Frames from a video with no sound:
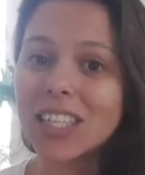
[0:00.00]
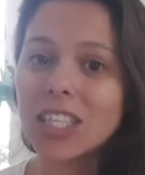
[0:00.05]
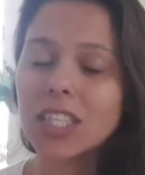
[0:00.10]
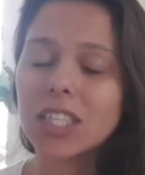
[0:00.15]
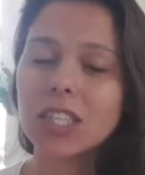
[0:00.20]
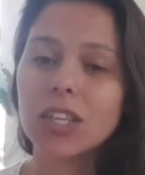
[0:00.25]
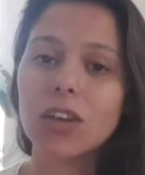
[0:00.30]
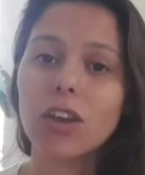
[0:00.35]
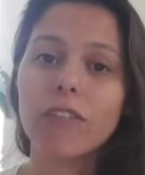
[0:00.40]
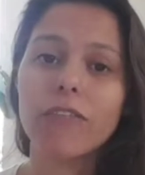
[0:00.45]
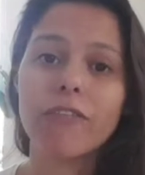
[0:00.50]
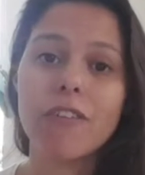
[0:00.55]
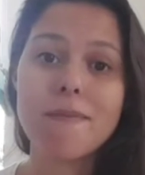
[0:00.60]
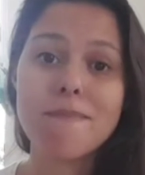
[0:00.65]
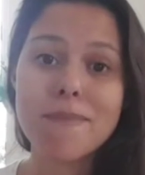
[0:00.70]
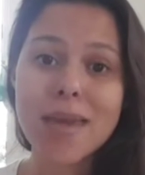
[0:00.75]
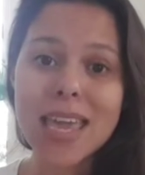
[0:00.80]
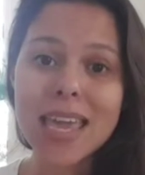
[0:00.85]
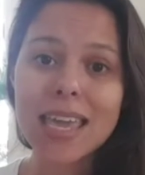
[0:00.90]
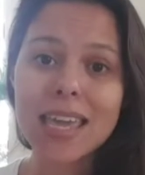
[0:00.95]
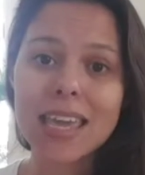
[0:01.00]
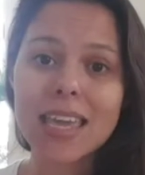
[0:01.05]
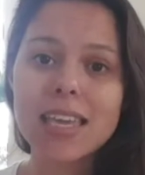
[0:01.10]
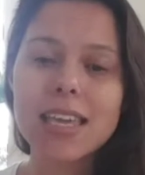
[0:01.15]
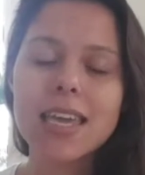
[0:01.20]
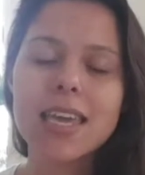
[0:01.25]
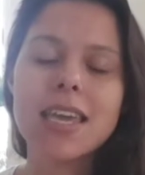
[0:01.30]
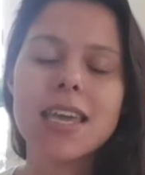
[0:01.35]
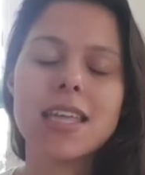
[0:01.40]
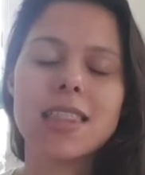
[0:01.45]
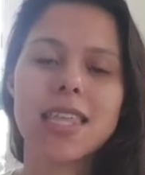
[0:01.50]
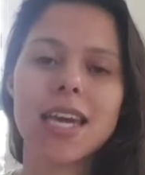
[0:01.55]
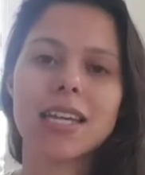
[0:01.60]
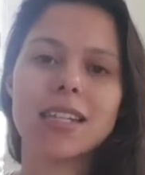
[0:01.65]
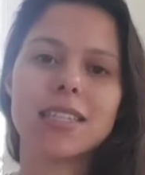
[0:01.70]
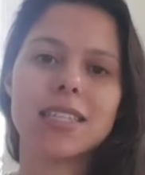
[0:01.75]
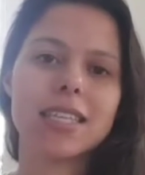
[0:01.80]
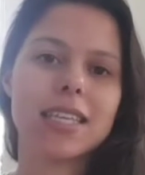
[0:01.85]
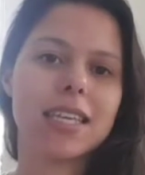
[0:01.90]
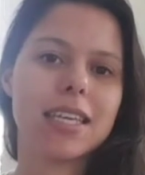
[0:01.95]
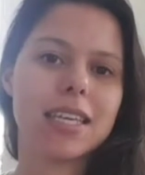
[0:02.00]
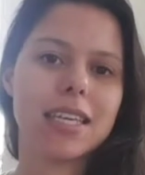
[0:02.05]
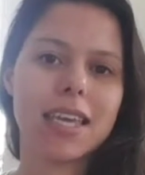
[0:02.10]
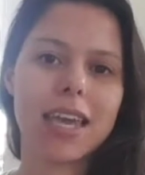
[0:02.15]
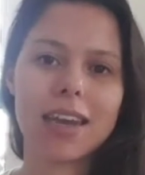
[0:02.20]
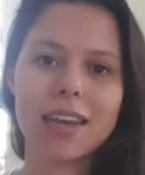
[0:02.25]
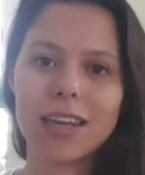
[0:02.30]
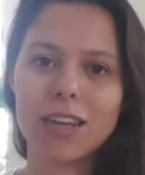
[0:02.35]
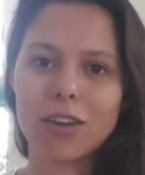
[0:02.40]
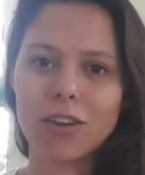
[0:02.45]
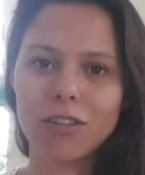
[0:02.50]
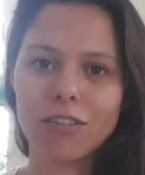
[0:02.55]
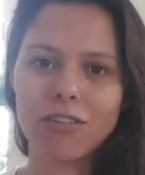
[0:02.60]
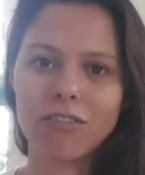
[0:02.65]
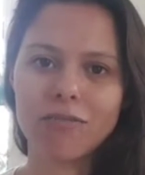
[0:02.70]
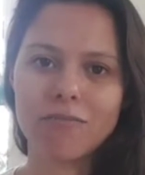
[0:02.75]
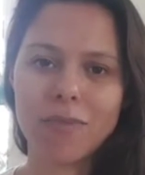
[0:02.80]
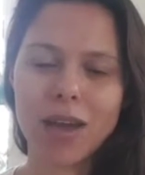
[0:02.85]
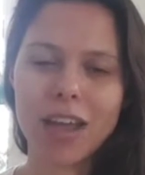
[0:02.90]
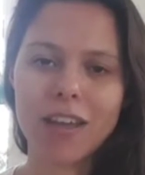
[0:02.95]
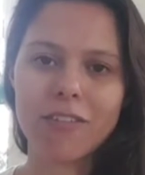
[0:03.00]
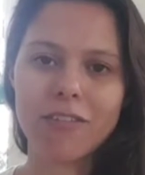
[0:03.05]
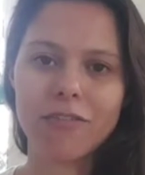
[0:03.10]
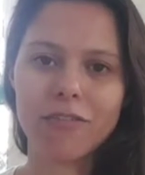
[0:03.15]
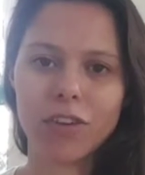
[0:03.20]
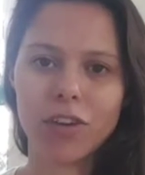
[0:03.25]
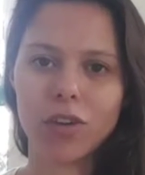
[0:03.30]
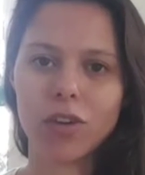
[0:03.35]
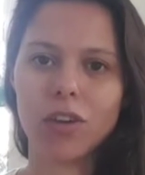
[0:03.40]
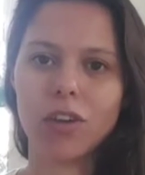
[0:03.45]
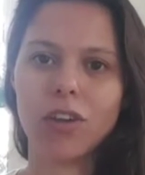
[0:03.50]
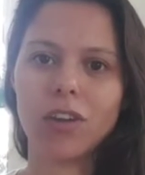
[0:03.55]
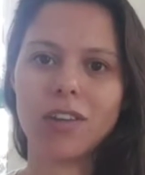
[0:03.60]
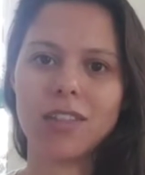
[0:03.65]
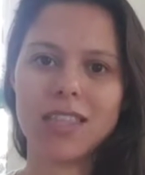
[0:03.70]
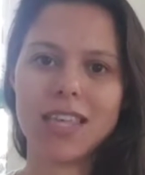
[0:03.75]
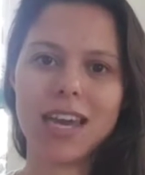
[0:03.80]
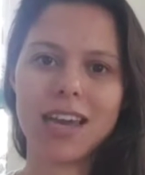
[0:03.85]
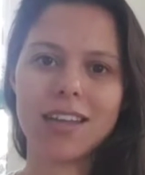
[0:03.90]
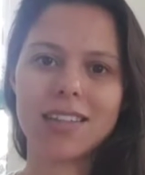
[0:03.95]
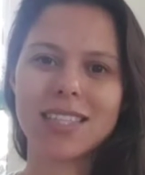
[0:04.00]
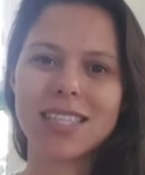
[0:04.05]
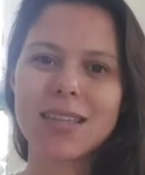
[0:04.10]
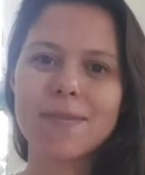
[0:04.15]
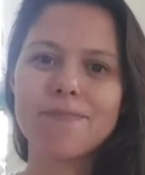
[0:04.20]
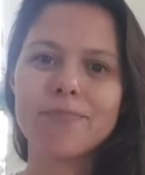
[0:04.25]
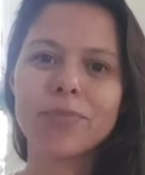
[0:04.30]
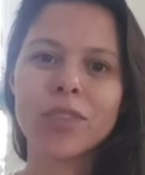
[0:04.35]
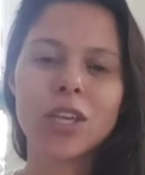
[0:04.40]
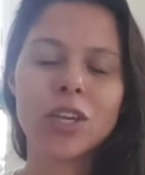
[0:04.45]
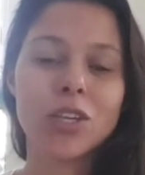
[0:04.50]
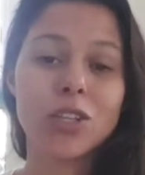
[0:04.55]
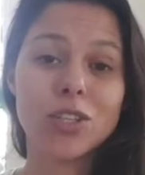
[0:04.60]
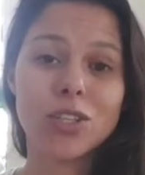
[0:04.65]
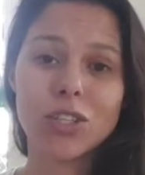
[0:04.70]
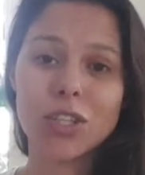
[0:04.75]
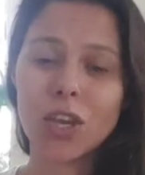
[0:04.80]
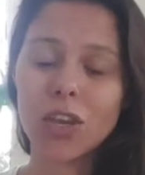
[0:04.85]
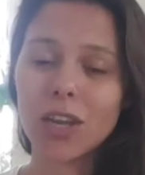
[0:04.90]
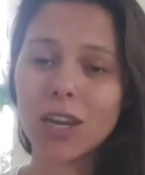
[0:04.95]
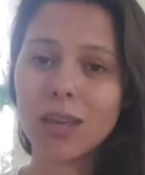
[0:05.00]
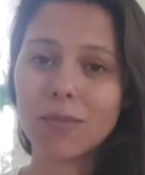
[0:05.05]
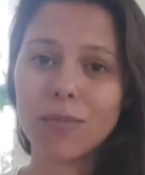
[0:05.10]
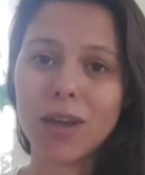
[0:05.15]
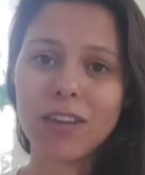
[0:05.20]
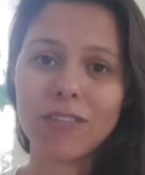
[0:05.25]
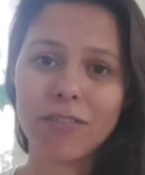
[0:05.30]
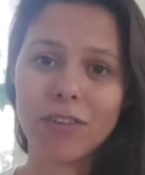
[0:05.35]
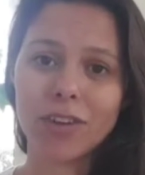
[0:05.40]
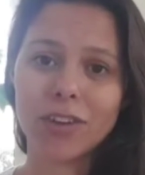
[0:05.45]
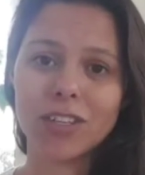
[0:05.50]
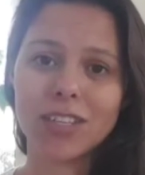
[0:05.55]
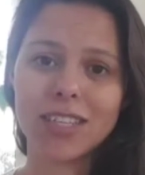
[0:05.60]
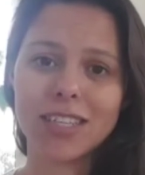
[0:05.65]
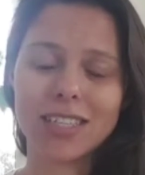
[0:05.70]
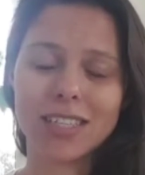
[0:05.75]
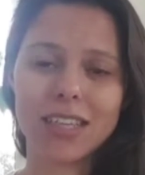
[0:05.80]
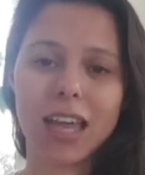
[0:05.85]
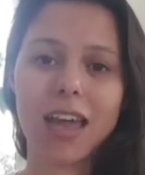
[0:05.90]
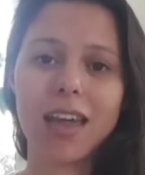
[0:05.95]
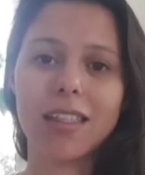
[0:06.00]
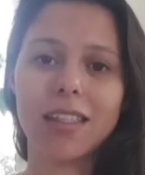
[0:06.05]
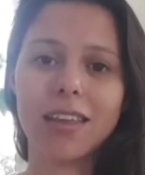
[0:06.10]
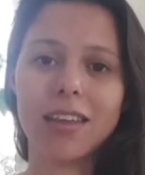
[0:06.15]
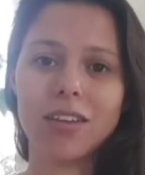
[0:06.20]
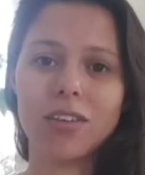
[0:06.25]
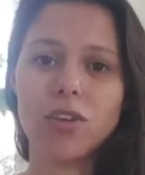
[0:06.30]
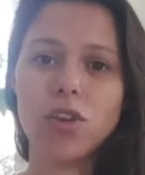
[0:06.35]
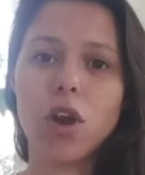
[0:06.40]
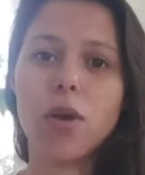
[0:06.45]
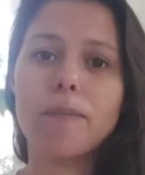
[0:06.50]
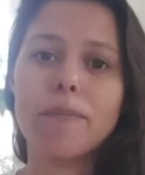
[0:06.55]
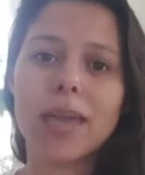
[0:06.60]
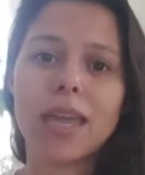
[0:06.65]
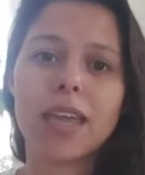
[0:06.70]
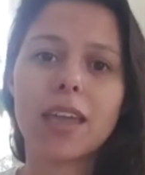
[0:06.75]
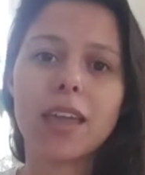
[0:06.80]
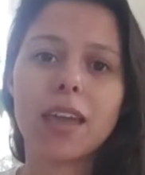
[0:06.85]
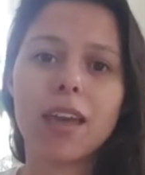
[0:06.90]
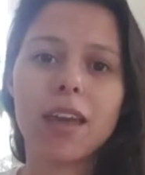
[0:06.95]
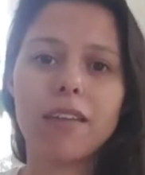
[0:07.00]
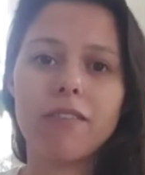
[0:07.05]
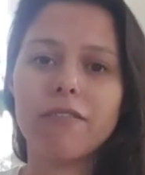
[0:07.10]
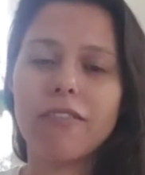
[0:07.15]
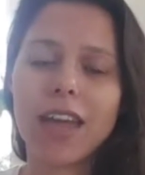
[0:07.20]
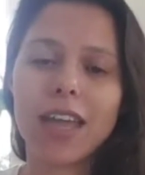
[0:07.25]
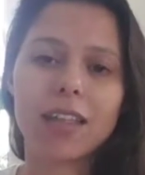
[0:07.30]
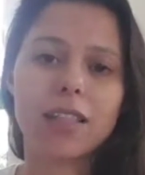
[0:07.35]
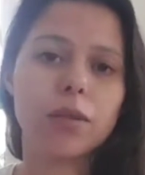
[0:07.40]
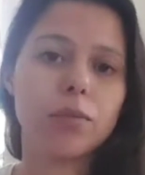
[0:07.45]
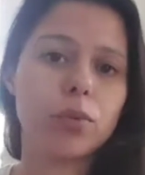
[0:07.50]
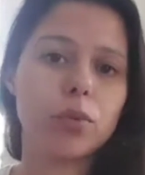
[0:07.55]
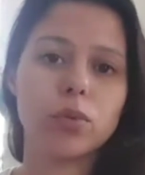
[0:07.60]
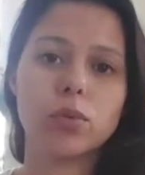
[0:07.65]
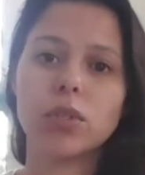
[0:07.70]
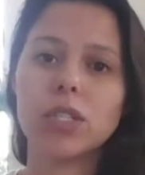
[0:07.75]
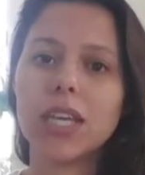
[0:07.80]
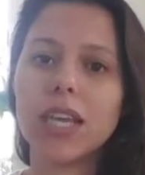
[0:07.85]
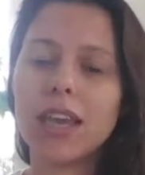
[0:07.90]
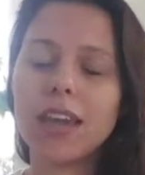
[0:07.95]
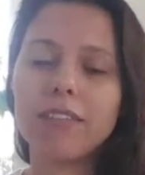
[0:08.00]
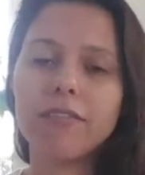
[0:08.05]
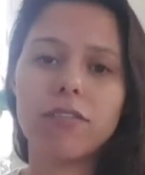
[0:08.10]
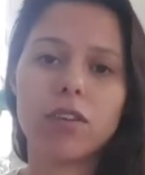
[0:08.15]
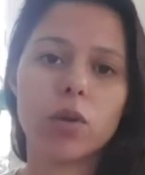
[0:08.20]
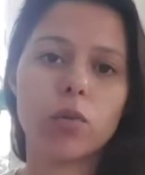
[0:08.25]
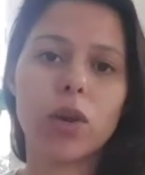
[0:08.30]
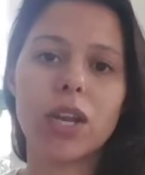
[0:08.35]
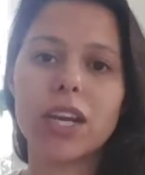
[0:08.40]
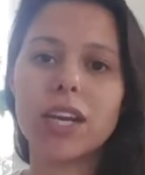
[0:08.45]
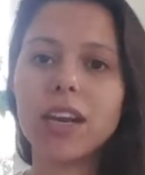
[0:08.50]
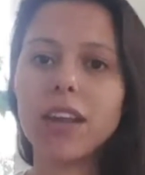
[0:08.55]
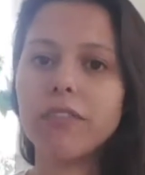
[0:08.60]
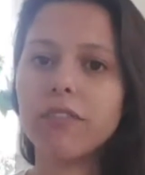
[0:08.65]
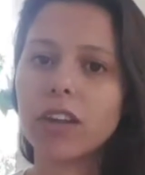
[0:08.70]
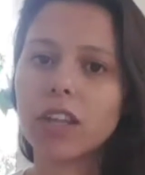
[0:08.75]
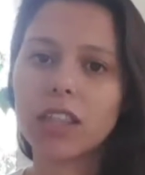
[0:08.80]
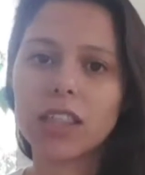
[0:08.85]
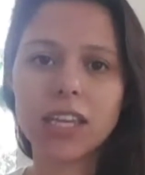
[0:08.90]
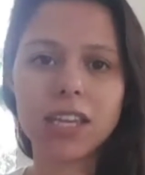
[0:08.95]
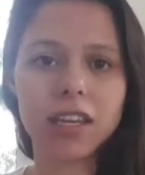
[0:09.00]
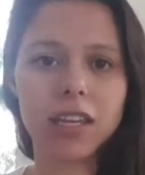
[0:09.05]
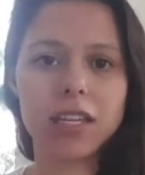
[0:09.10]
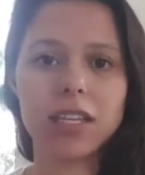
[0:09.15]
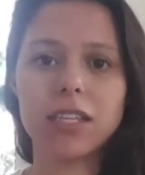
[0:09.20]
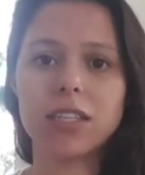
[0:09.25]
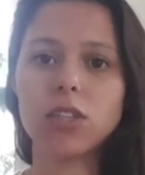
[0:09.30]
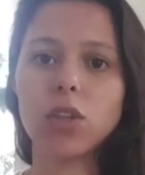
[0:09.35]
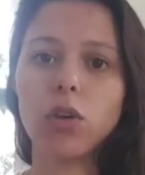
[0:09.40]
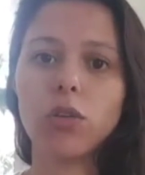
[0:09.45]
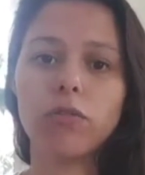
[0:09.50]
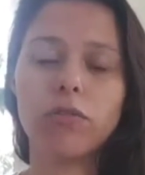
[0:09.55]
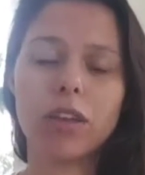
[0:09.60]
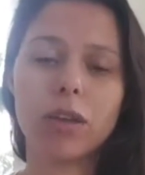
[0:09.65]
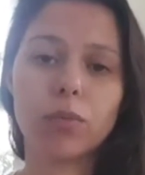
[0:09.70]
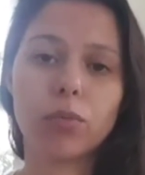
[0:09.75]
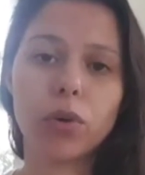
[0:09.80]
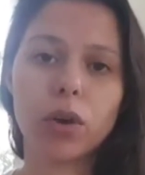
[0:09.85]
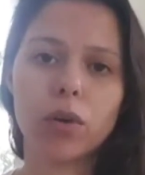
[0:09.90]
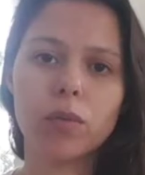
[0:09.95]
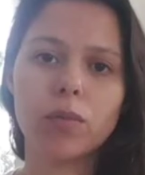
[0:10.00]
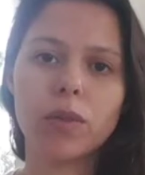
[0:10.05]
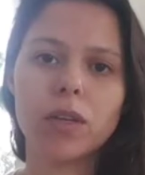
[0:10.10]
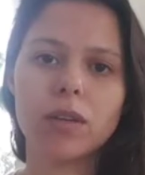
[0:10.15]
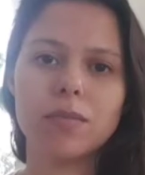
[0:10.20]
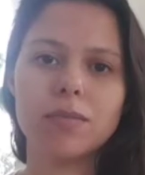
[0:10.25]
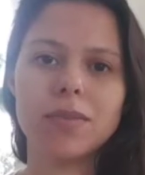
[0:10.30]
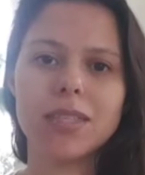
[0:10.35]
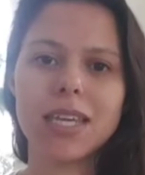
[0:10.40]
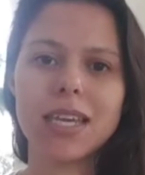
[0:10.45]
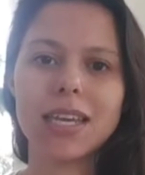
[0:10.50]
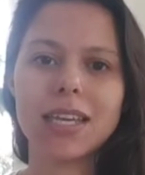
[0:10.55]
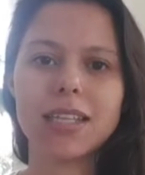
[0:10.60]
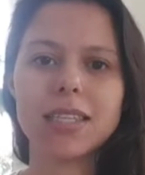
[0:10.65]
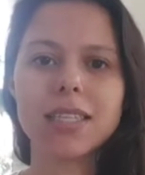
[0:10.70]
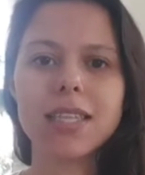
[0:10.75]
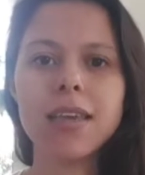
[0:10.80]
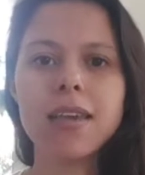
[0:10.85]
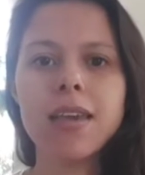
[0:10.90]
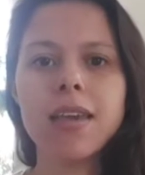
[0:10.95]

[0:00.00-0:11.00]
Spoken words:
So for me, that's getting off my phone, that's turning my phone to silent, not being available to everyone and everything and solving problems. It's